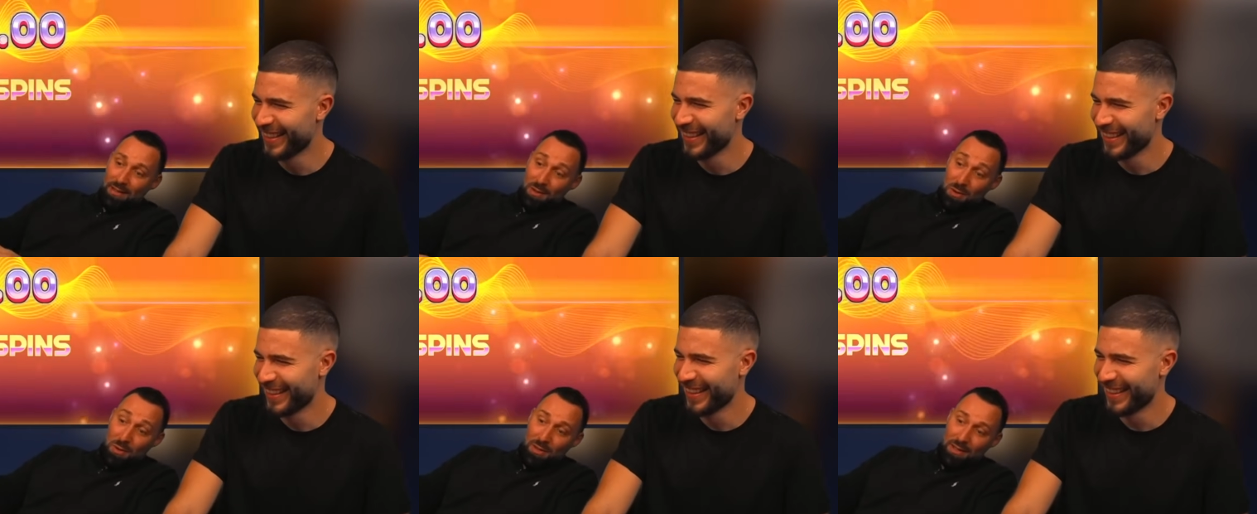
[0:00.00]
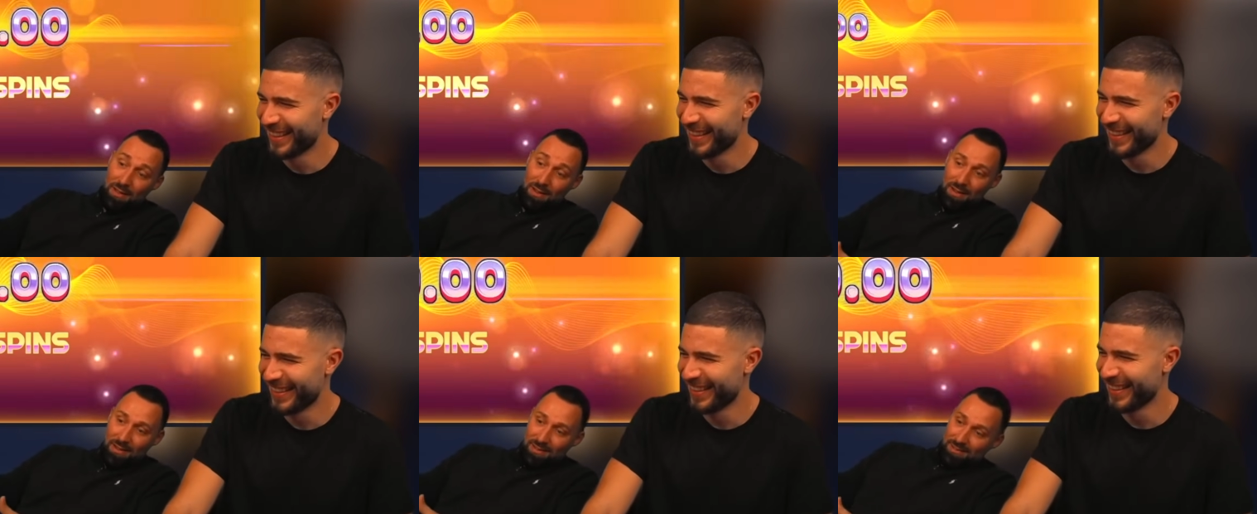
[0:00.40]
Speaker 1: look, hold on.
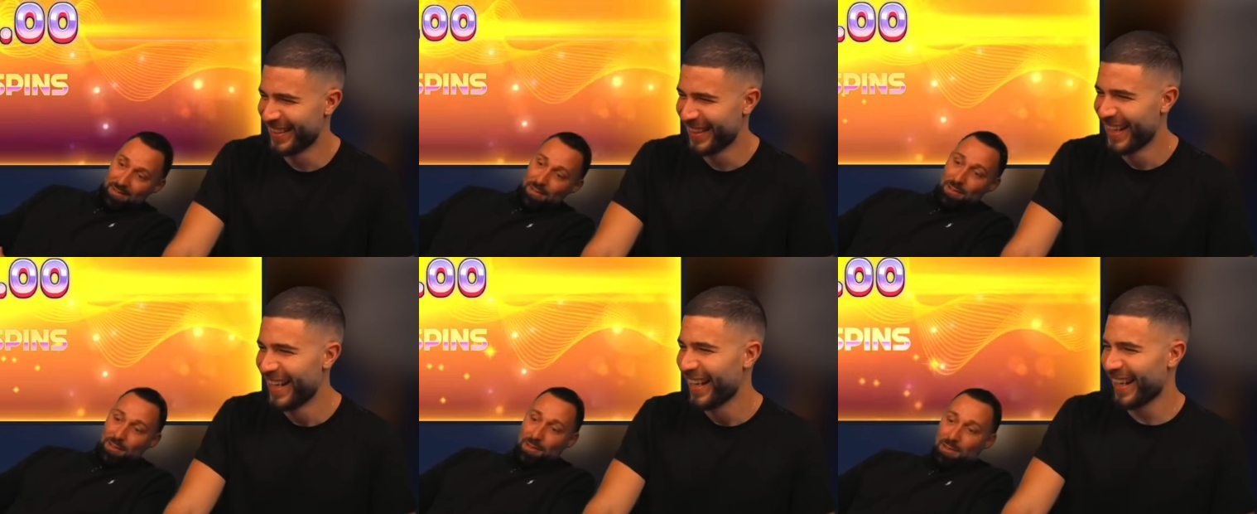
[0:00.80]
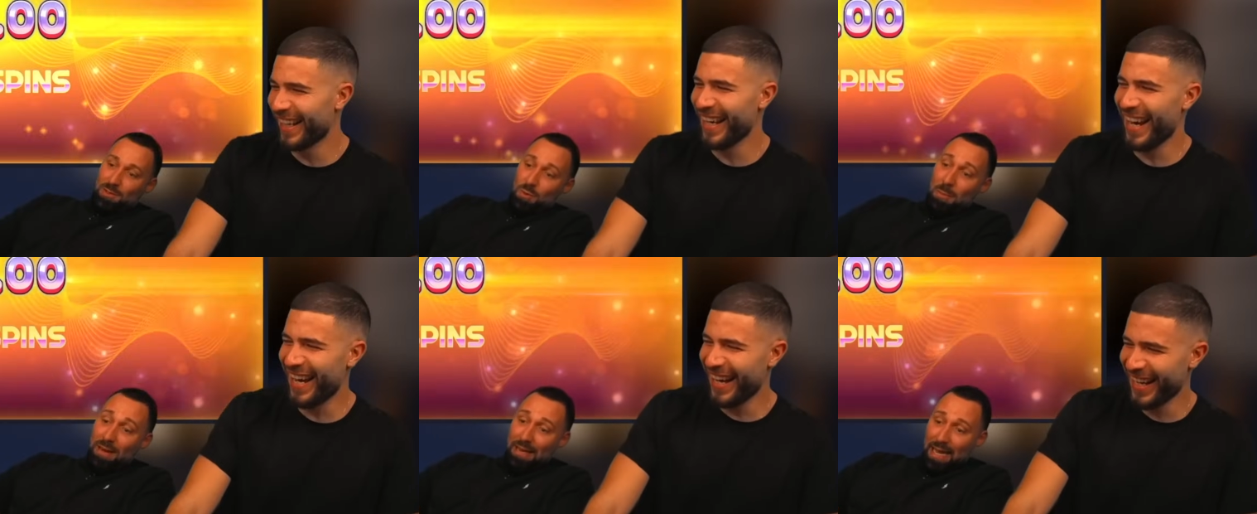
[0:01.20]

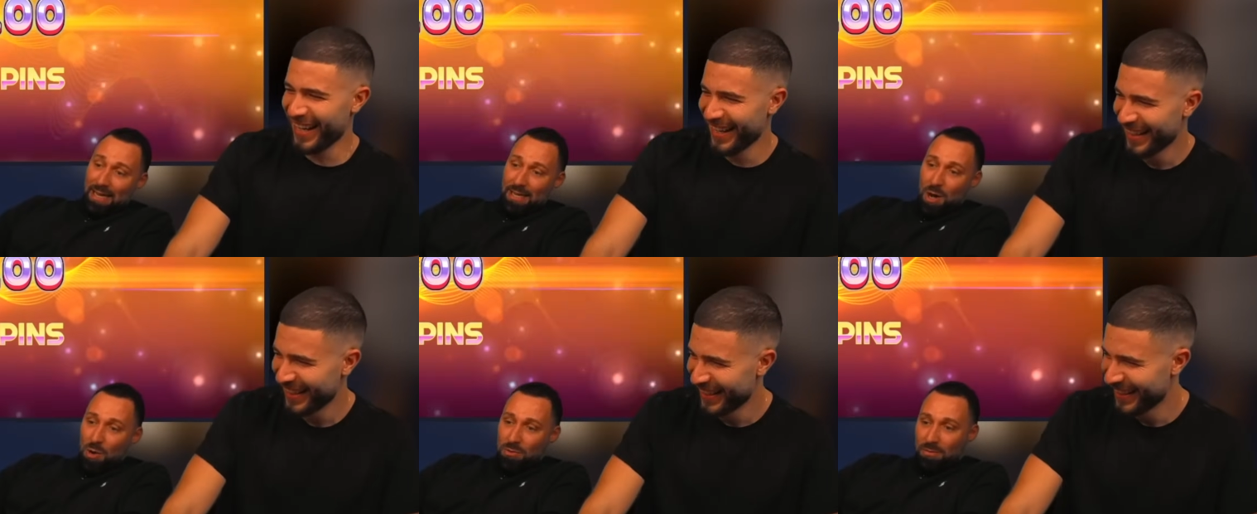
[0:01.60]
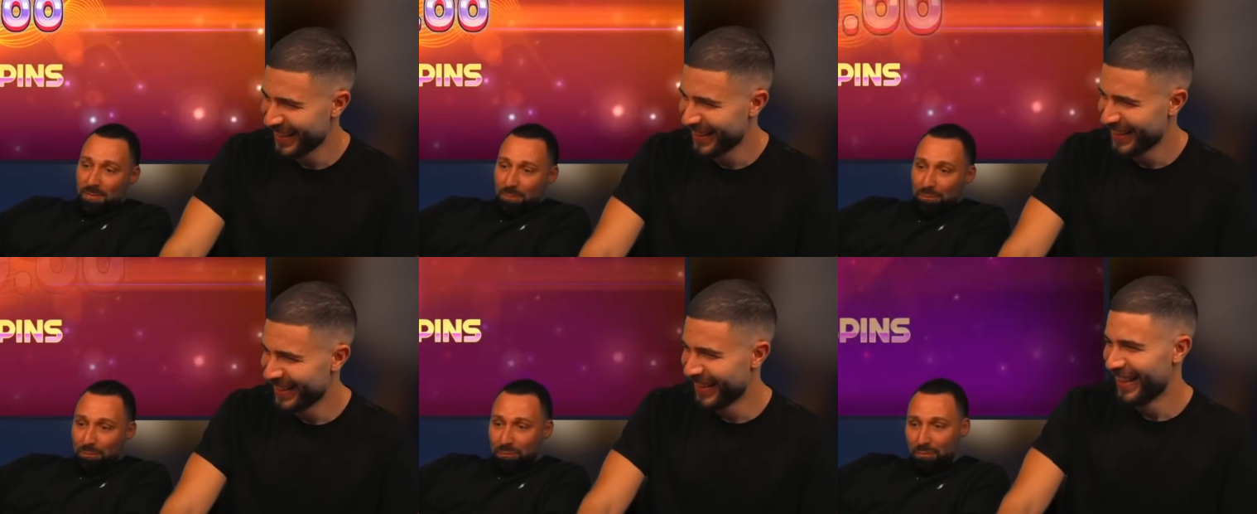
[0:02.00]
Want me to lay down?
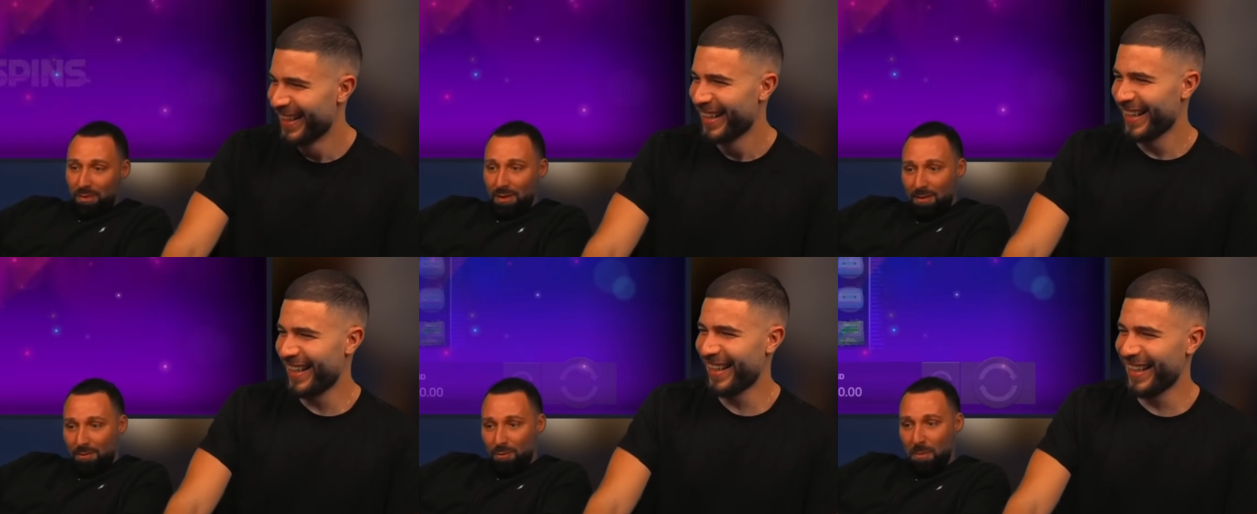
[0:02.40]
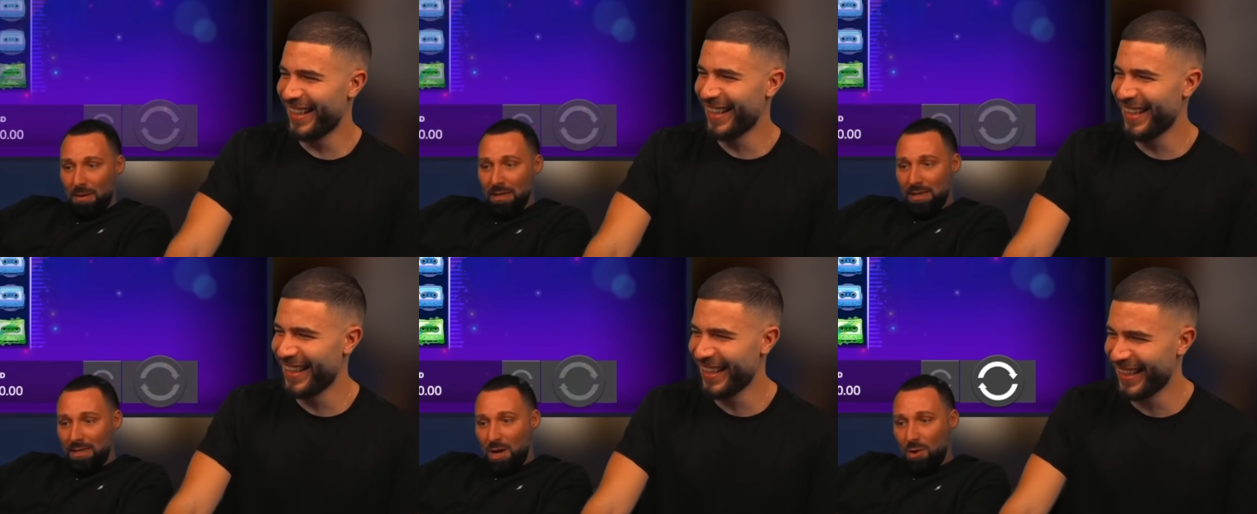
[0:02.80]
Want me
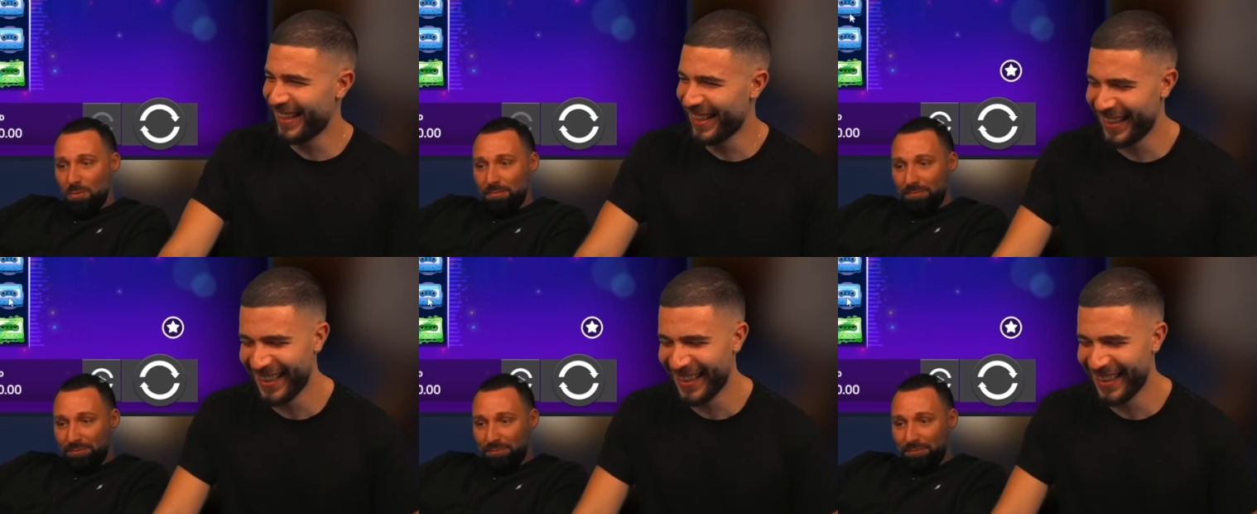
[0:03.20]
to lay down?